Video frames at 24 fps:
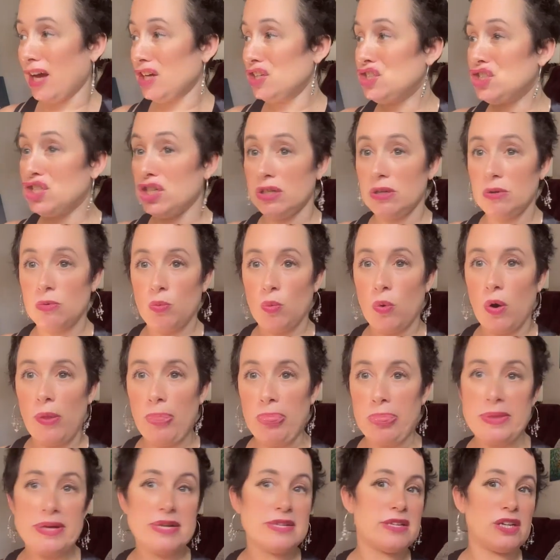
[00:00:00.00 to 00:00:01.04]
I shouldn't
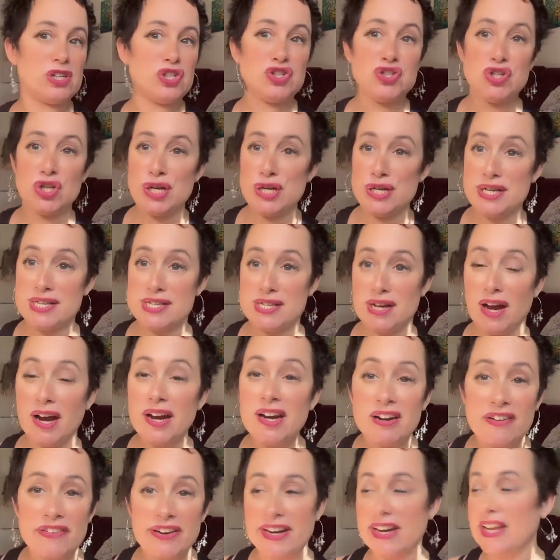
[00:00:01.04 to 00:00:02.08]
want this. I shouldn't
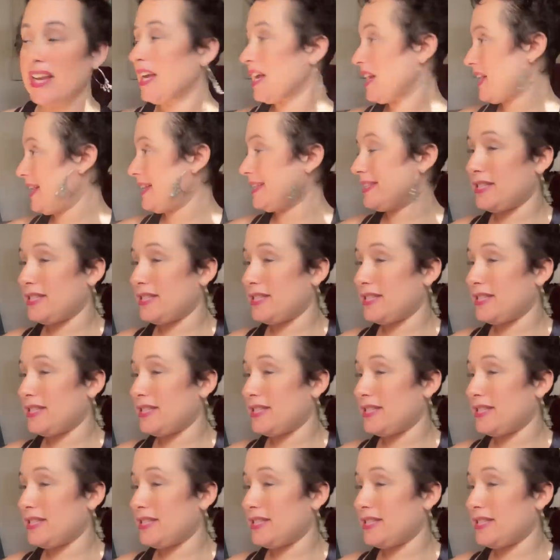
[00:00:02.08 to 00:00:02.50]
desire it.